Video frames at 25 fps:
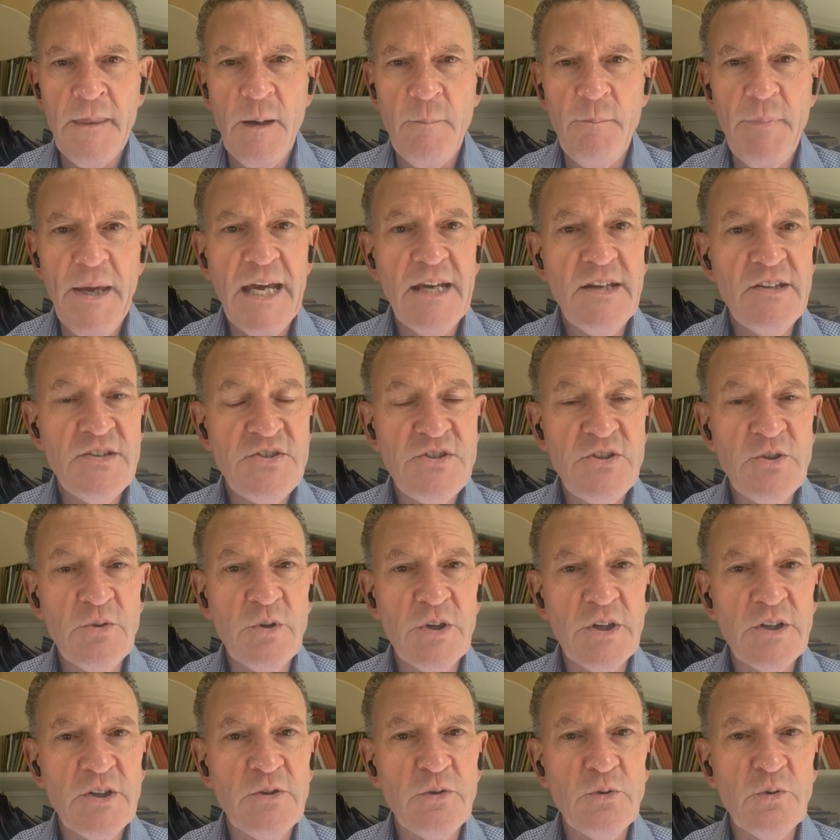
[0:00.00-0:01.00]
Peggy
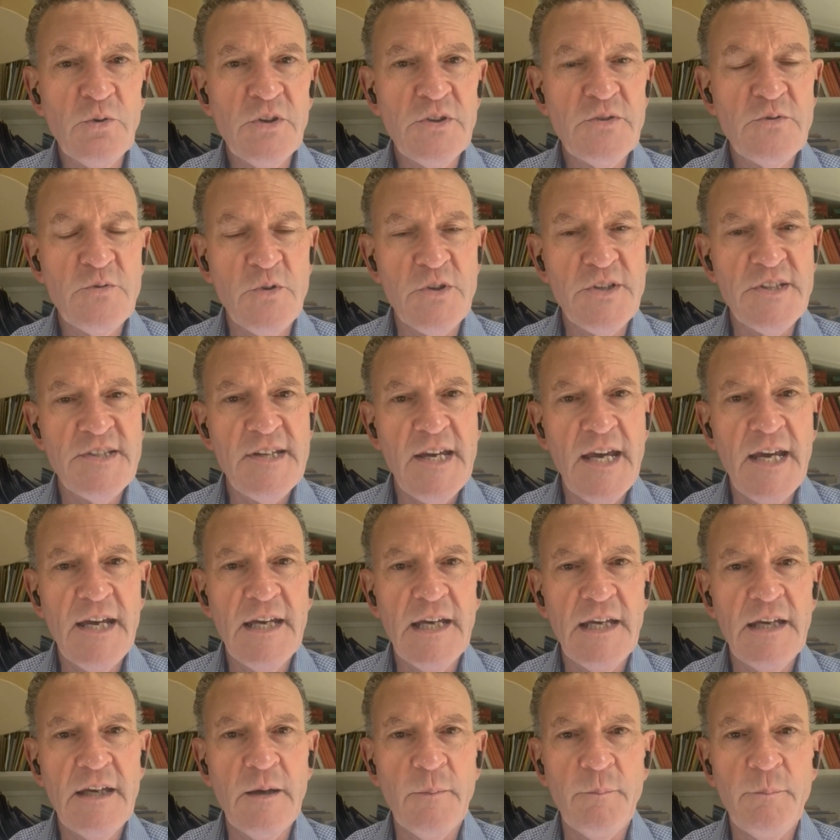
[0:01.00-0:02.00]
Stewart Coolidge was
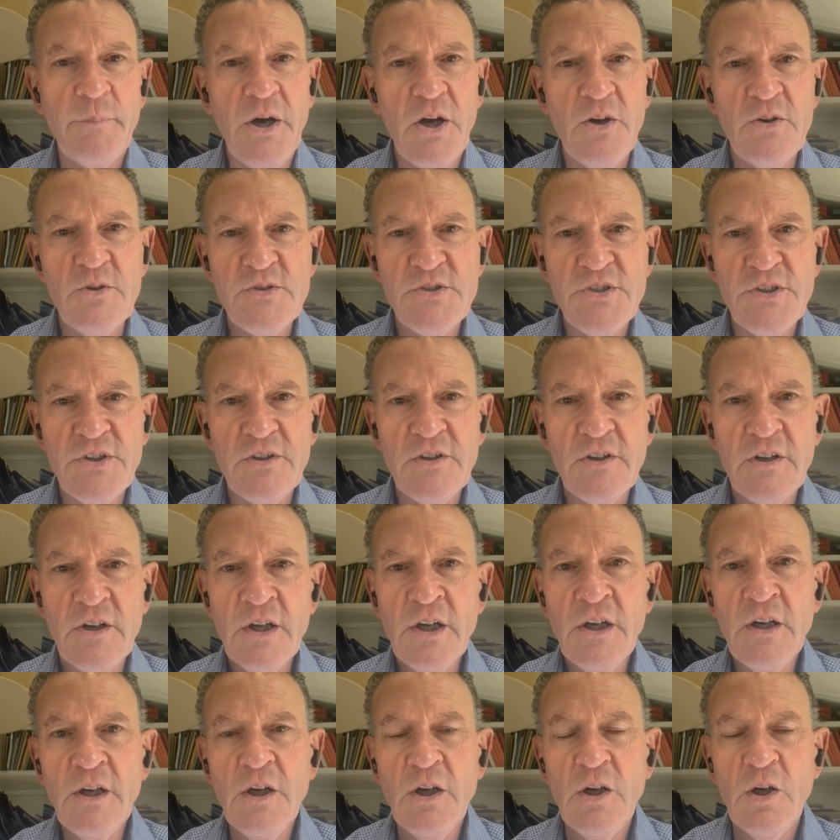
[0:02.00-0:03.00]
a composer
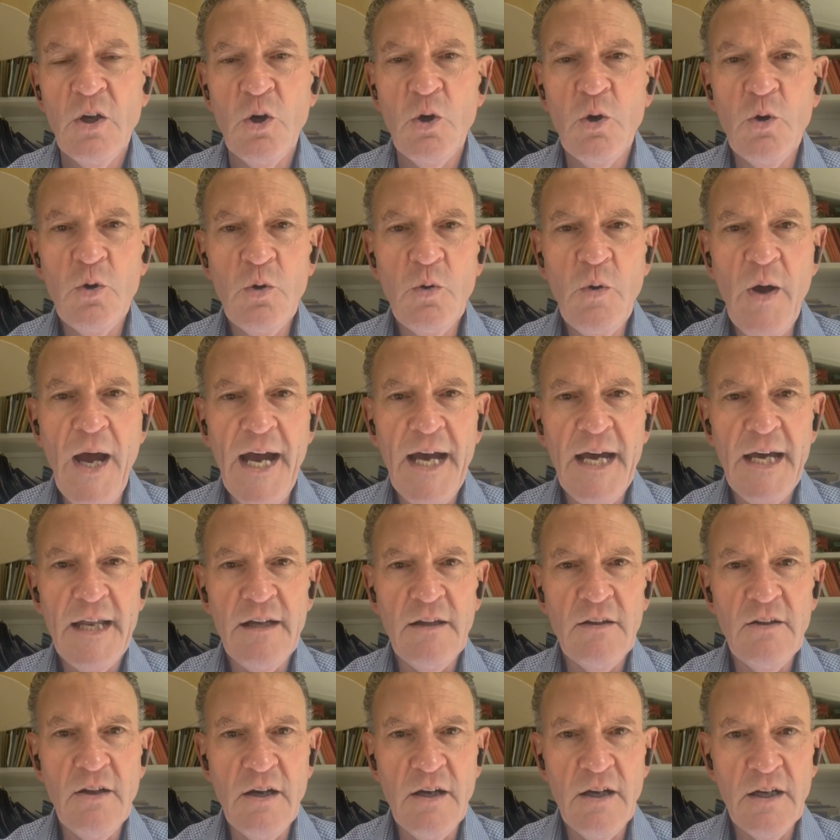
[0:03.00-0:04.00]
who had a
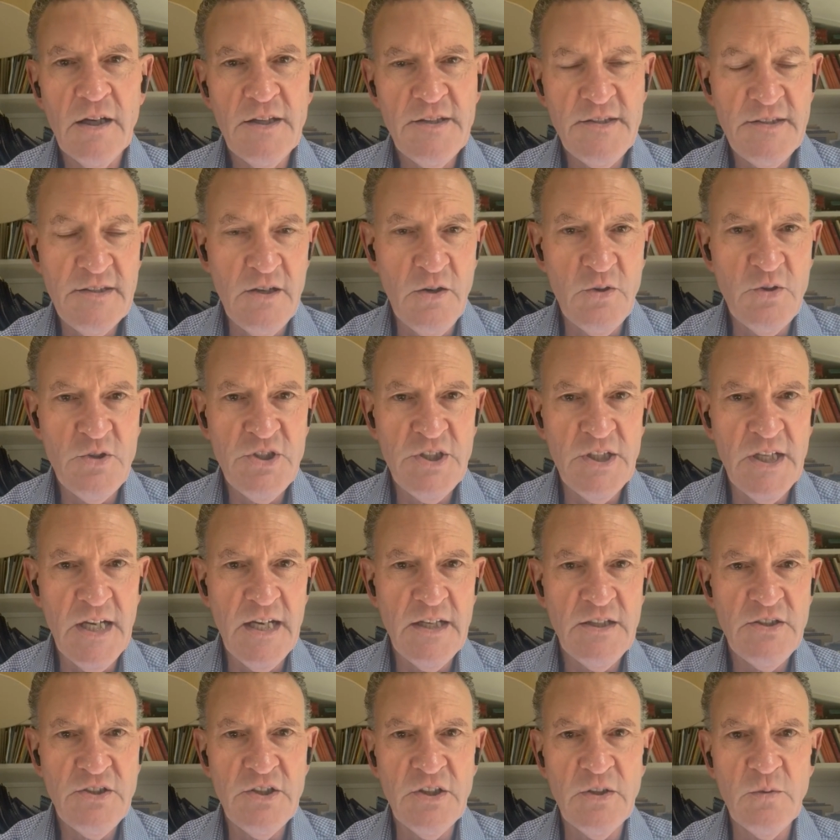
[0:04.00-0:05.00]
long
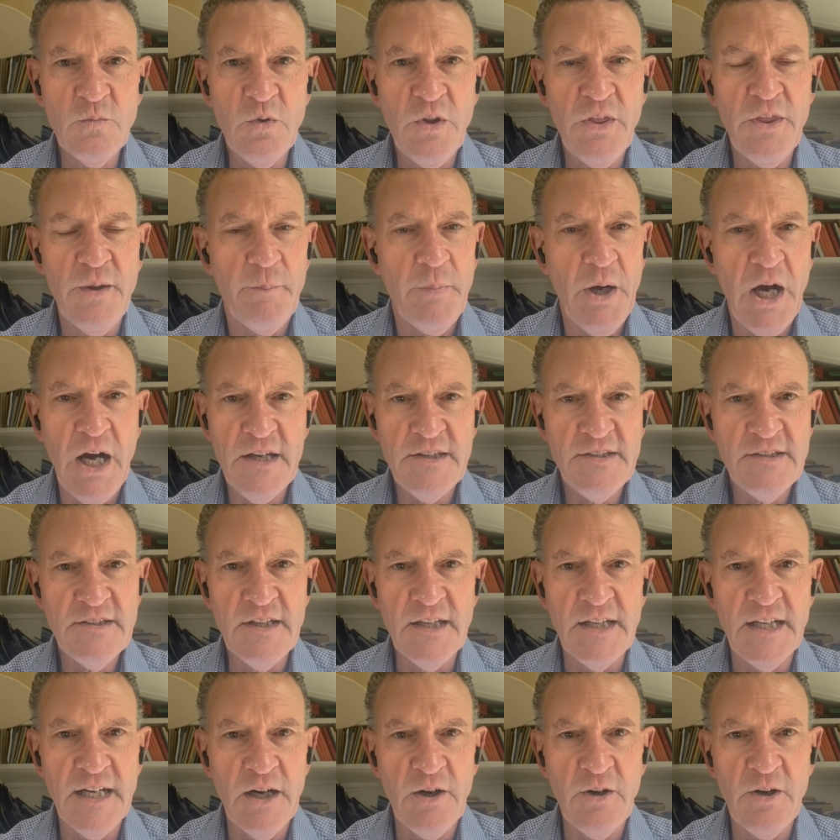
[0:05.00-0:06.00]
association with the
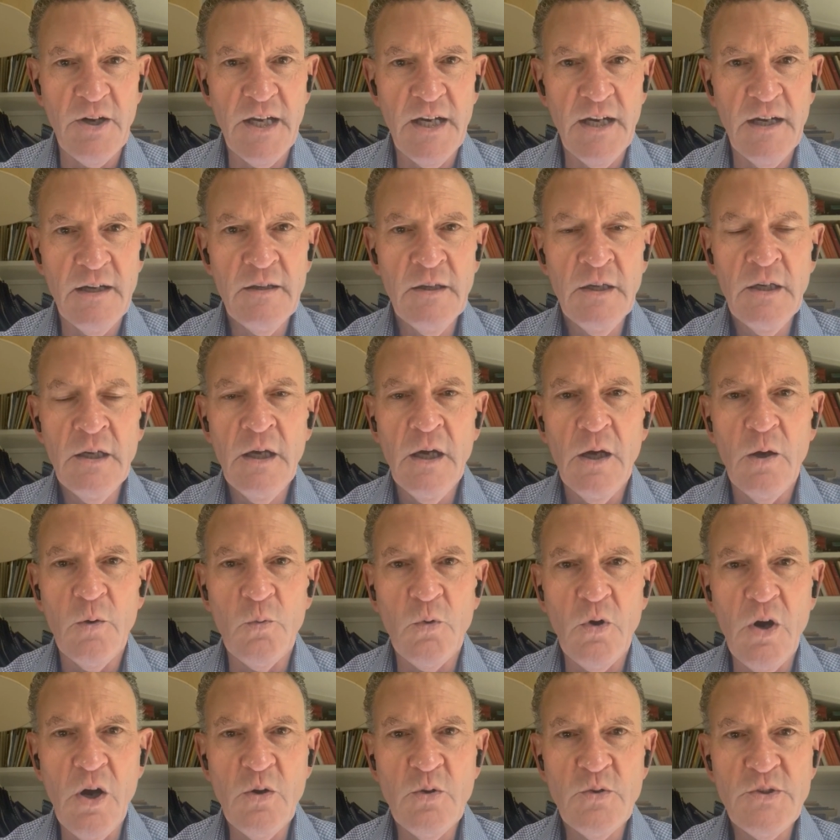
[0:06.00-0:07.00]
Boston area,
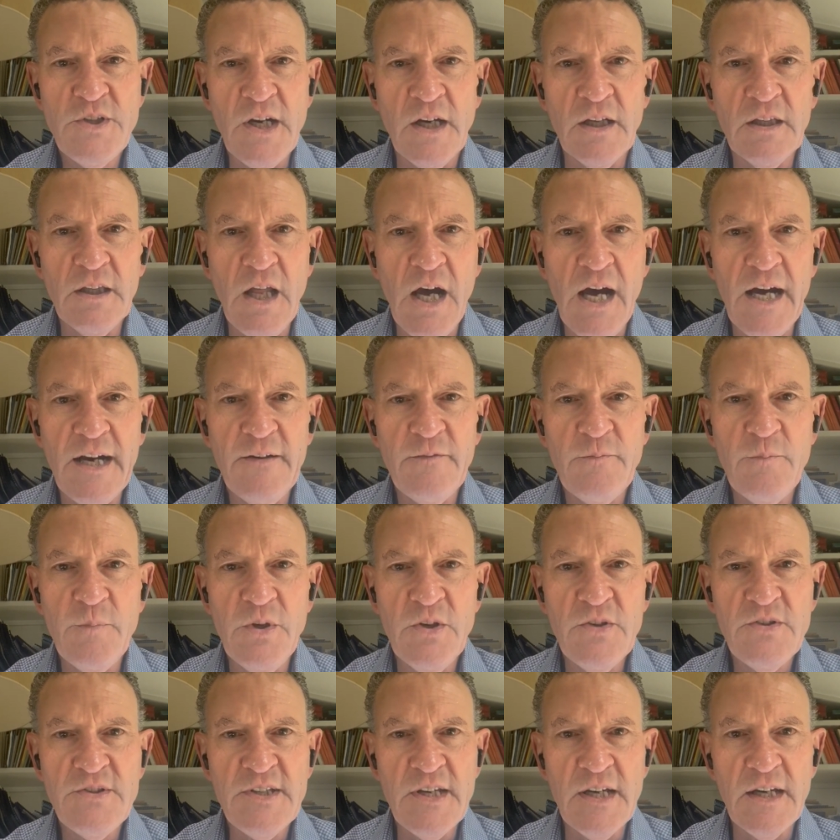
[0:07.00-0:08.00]
wrote a lot of
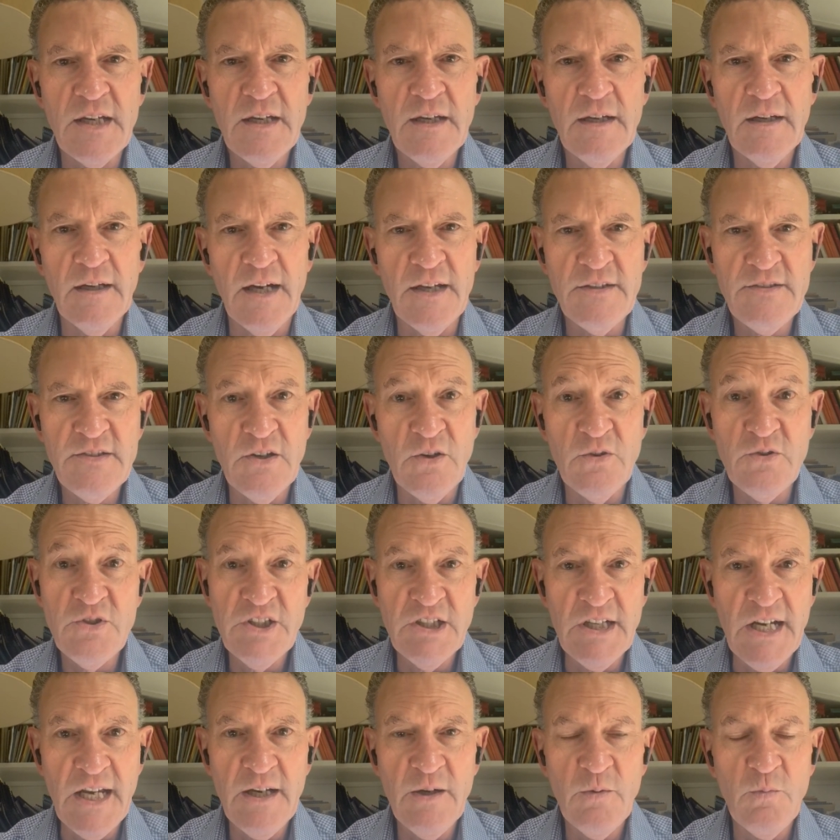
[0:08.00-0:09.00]
music
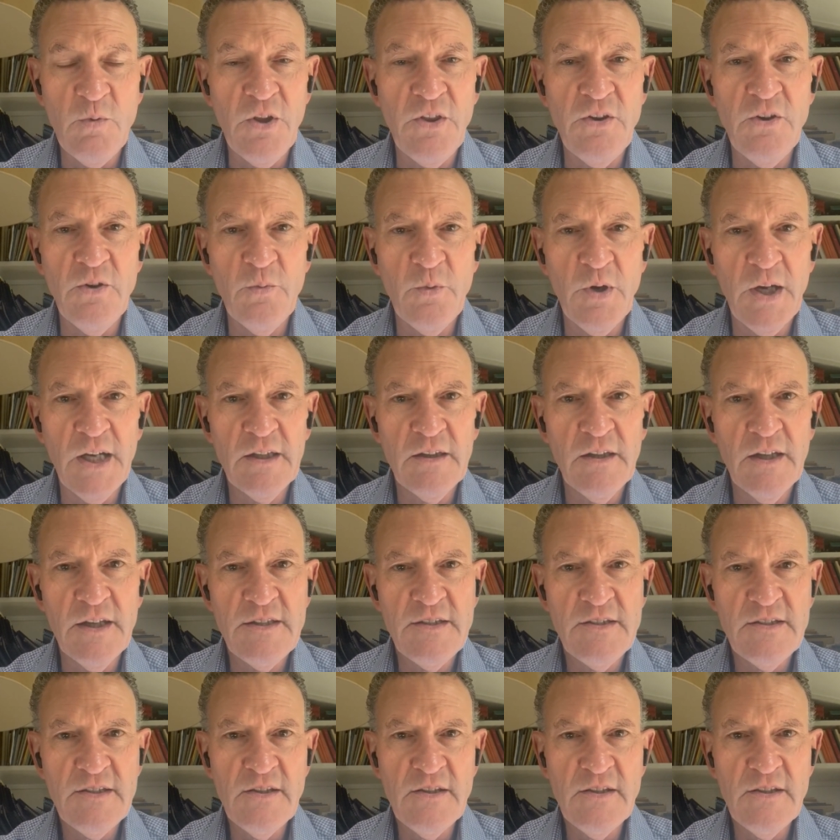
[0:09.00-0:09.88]
associated with New England.